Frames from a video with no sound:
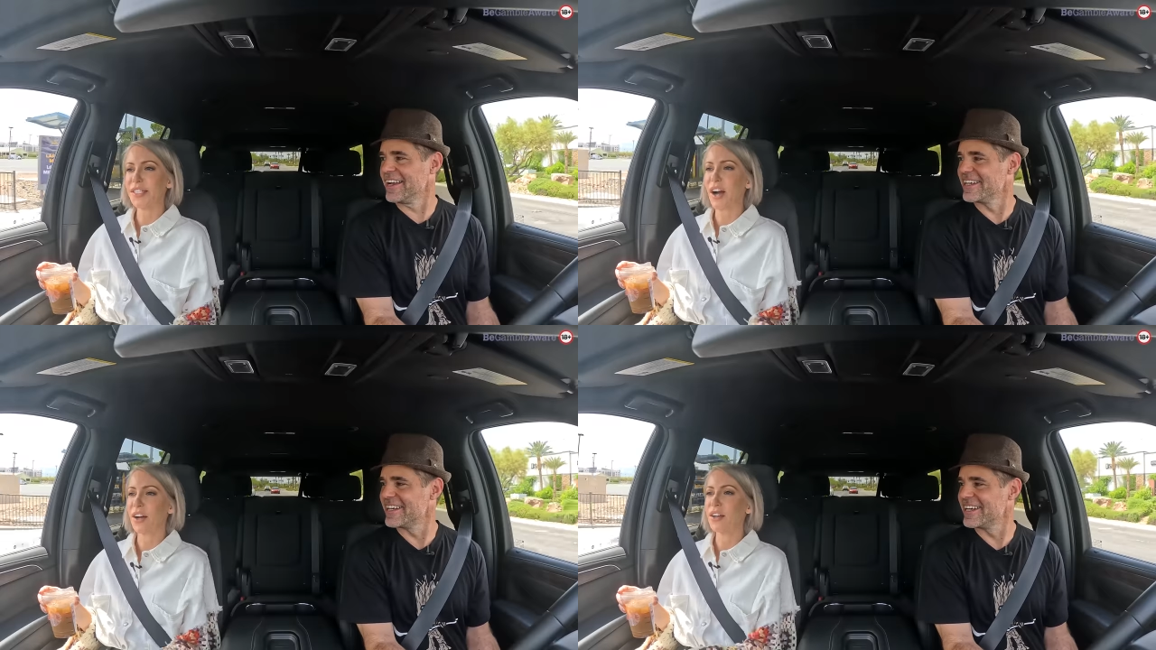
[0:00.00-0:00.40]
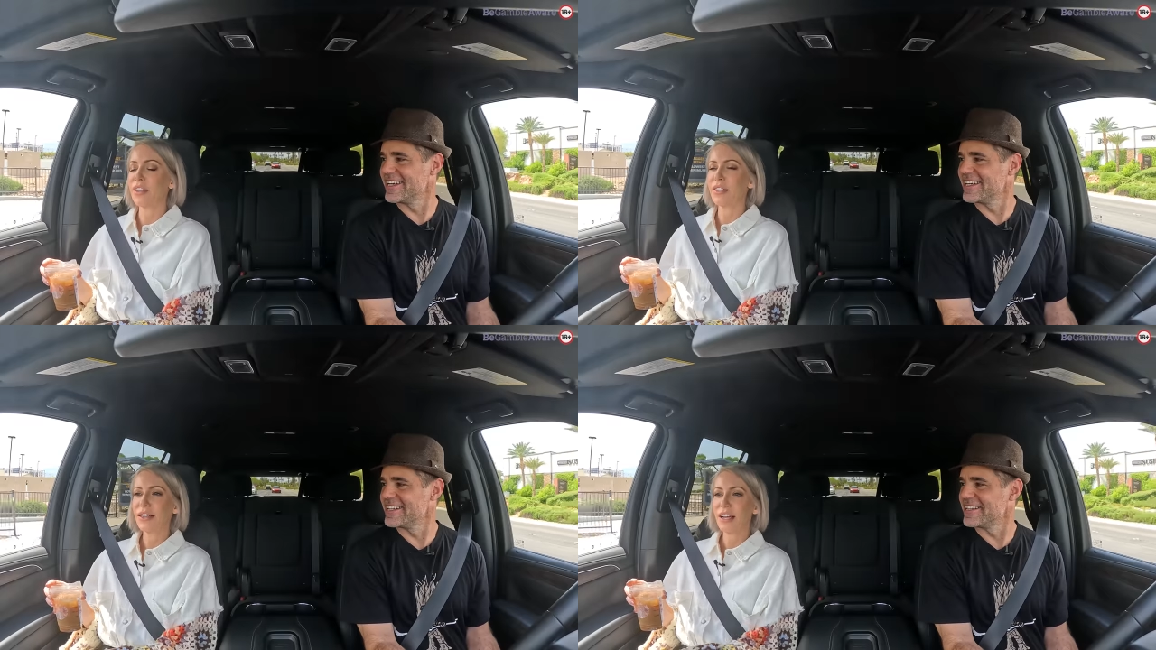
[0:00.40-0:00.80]
Speaker 1: It's not
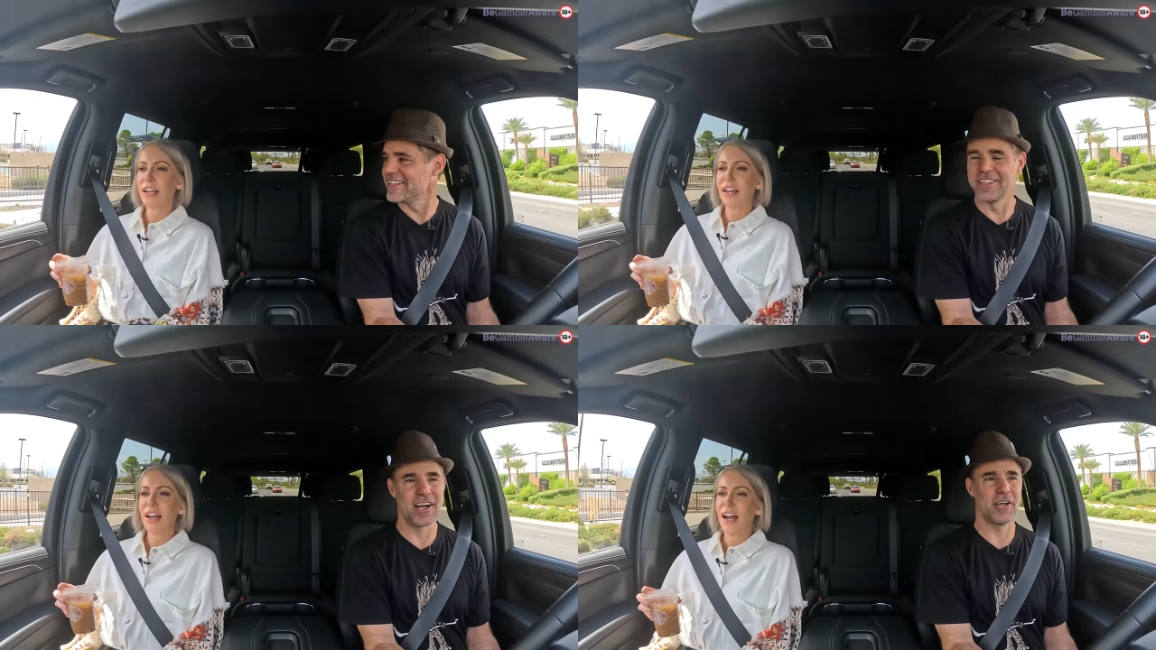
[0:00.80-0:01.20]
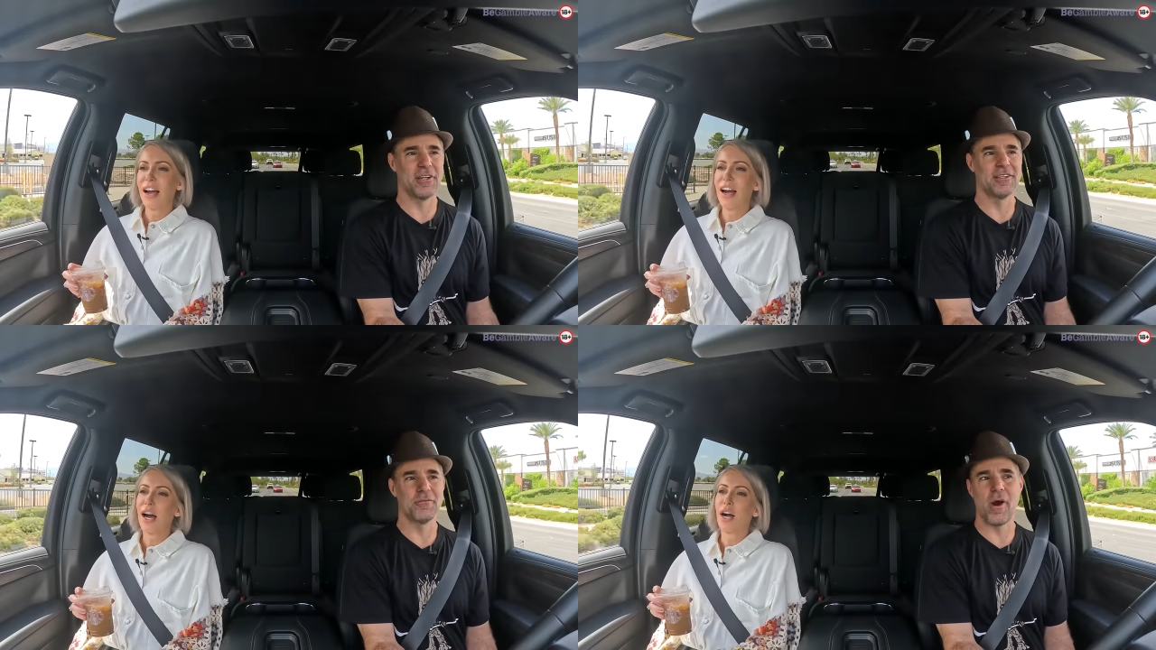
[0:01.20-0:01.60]
good. Not
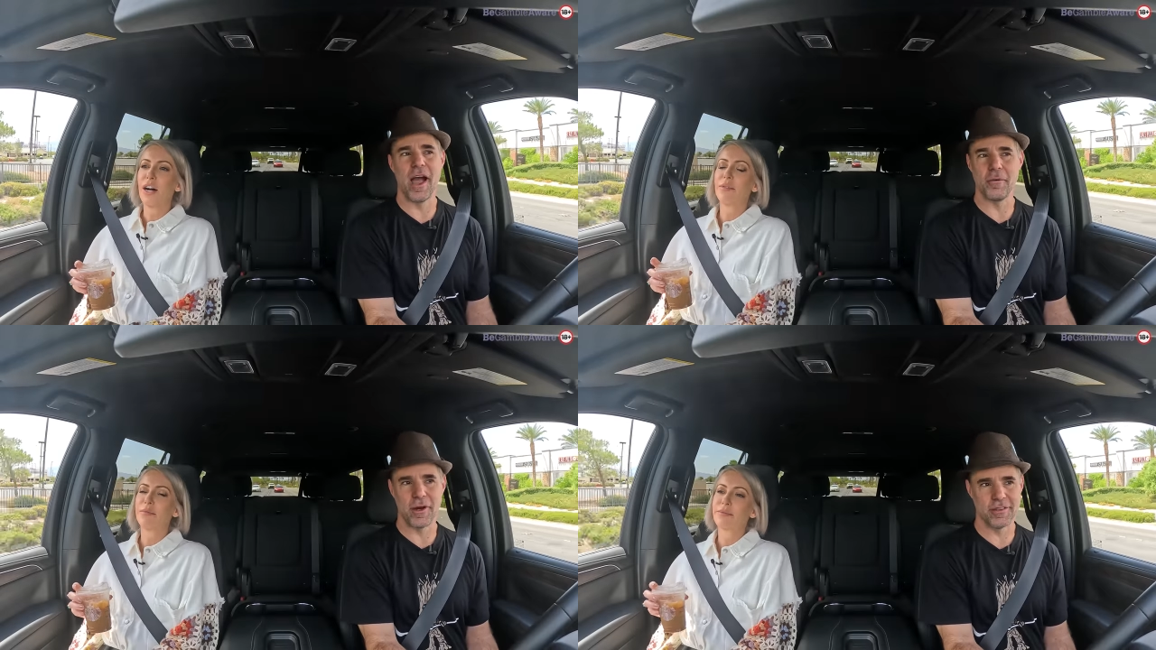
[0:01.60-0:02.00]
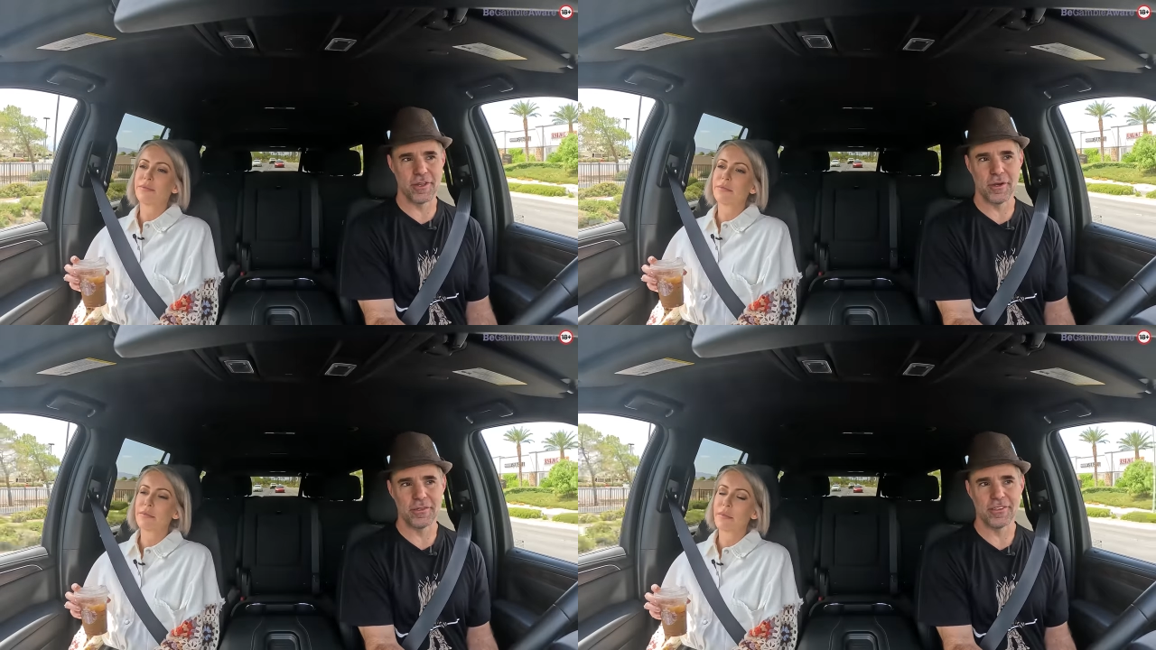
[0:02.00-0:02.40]
good. Why? what did it
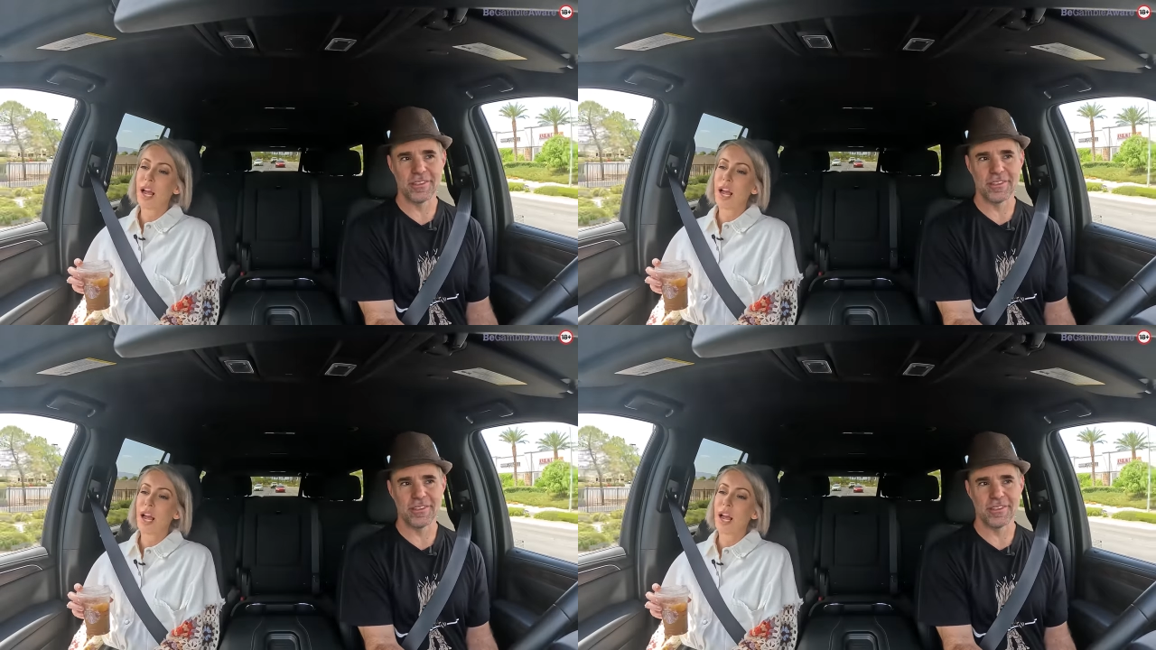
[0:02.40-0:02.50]
do?